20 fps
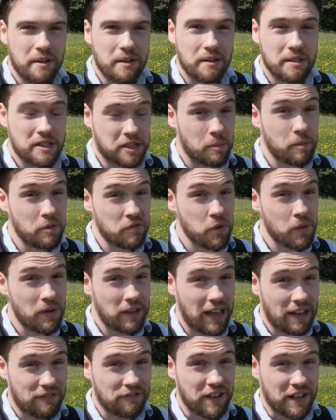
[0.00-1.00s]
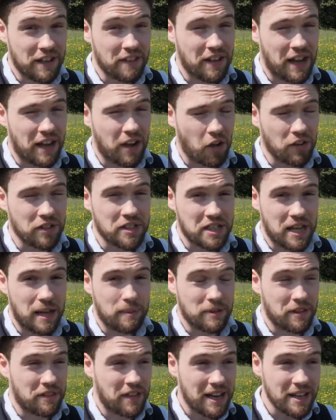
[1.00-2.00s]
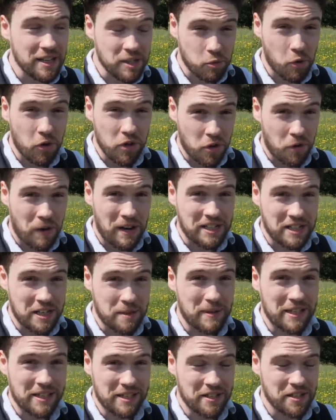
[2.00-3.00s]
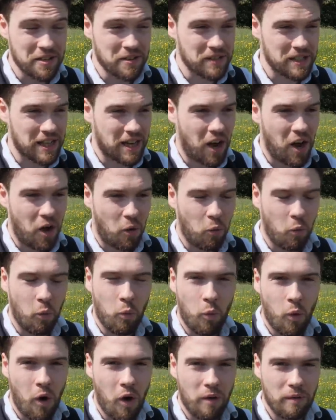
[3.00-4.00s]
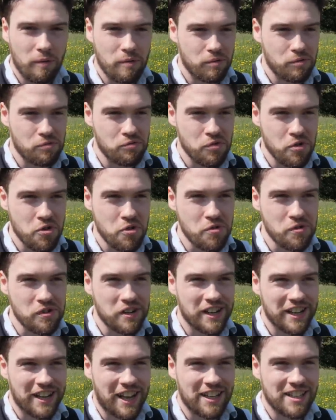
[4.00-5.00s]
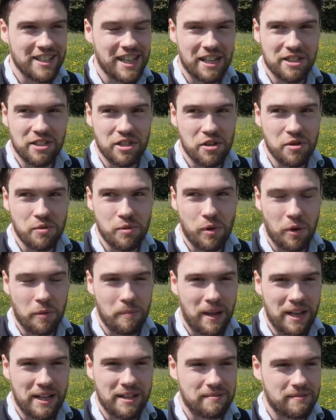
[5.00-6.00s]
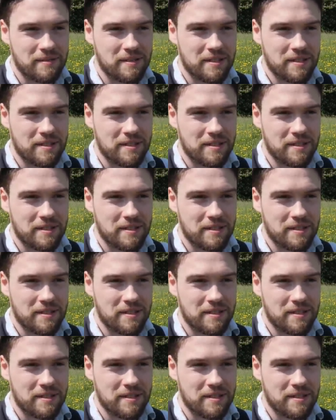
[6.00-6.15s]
Some of you are laughing at that concept. That is what you're asking me to do. Is like, oh, what rune can I tattoo on my